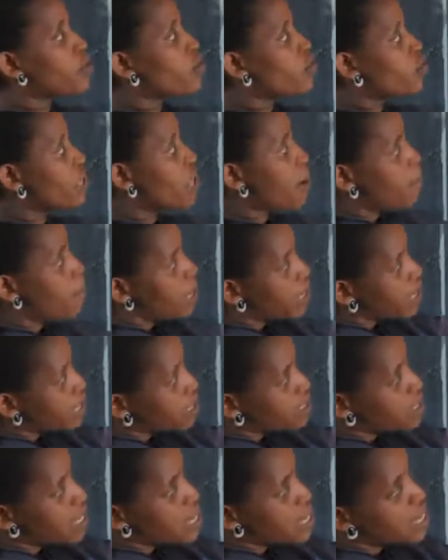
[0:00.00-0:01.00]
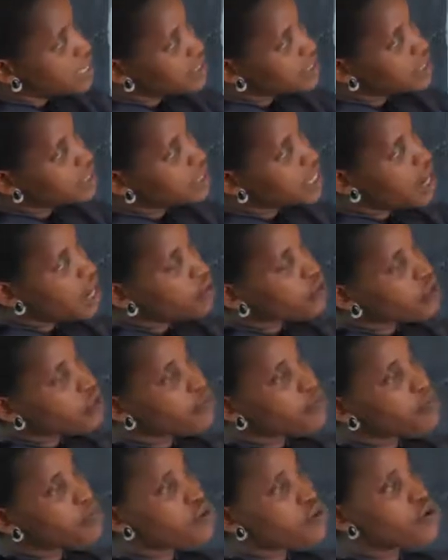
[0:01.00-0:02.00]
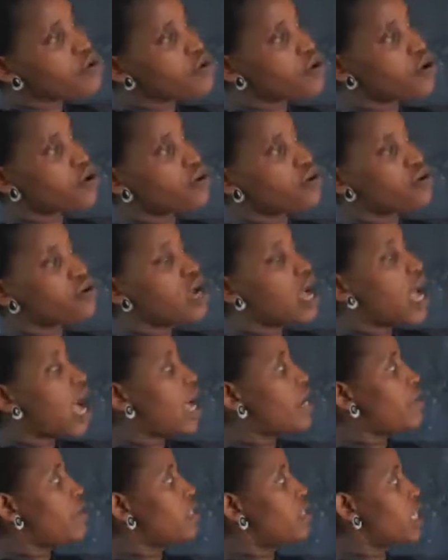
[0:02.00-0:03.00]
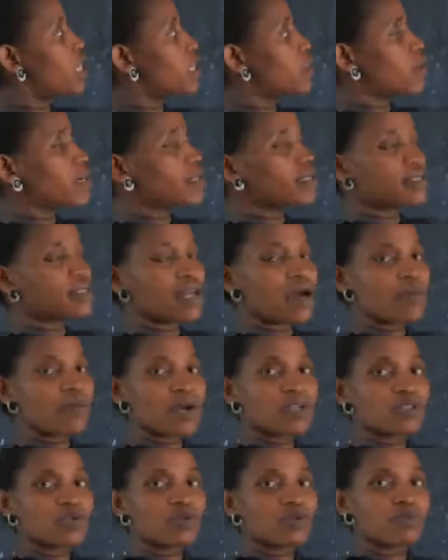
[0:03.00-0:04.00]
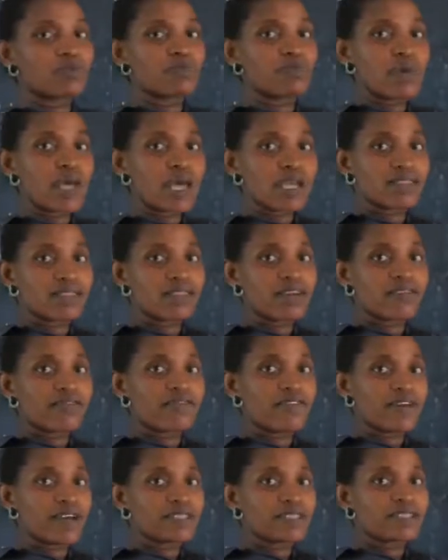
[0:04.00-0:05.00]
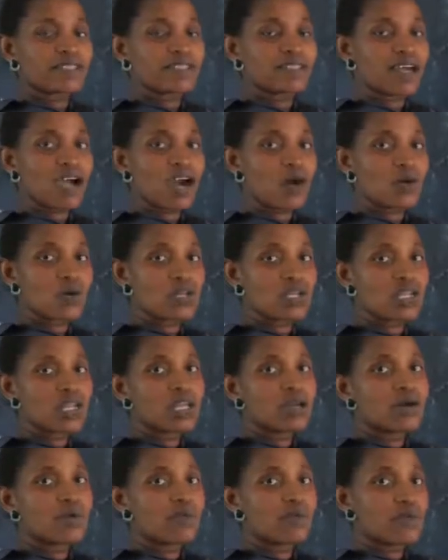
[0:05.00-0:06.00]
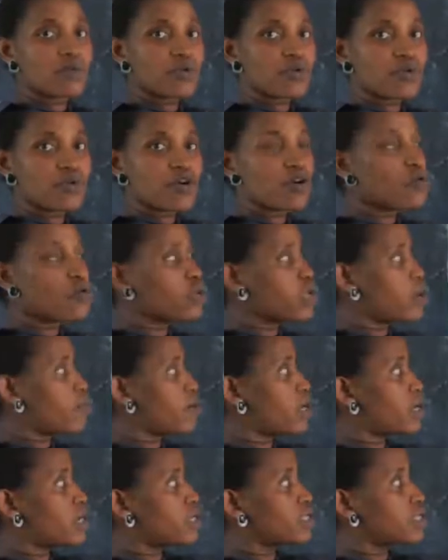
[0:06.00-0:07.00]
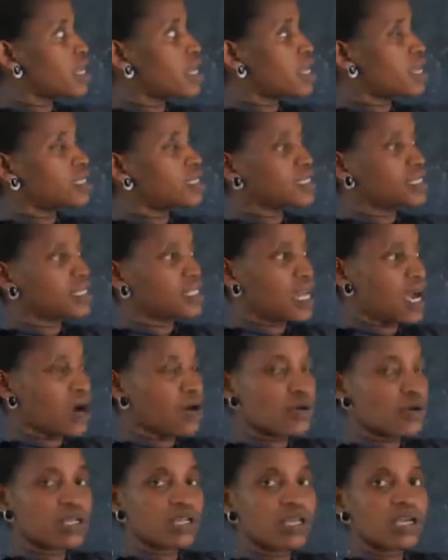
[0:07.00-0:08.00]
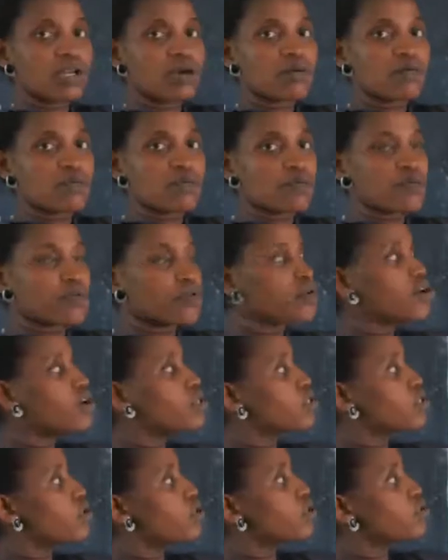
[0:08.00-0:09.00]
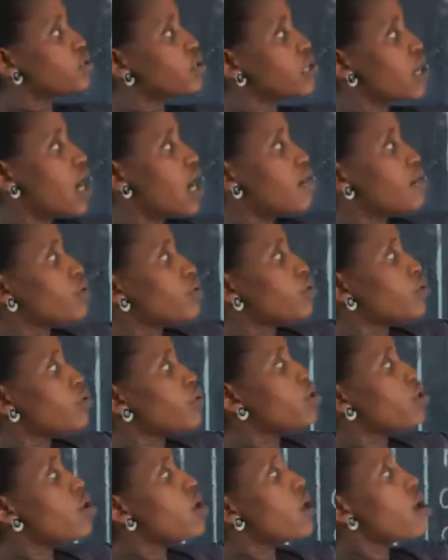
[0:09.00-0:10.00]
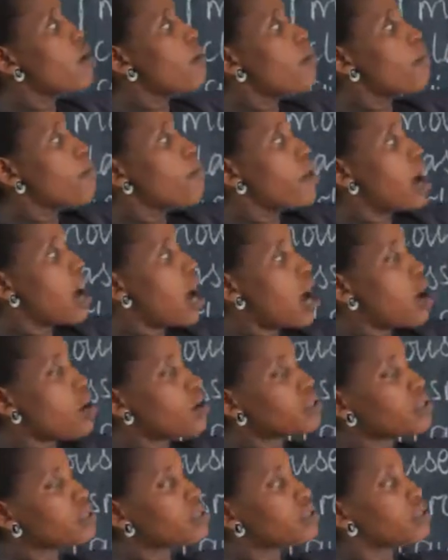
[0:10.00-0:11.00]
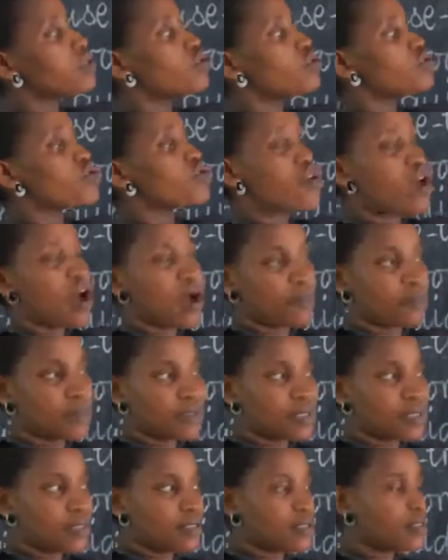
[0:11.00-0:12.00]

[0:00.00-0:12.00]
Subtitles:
we are making the last noun plural. I don't expect someone to make the first noun plural. We are making the last noun plural. So it will come to mouse traps.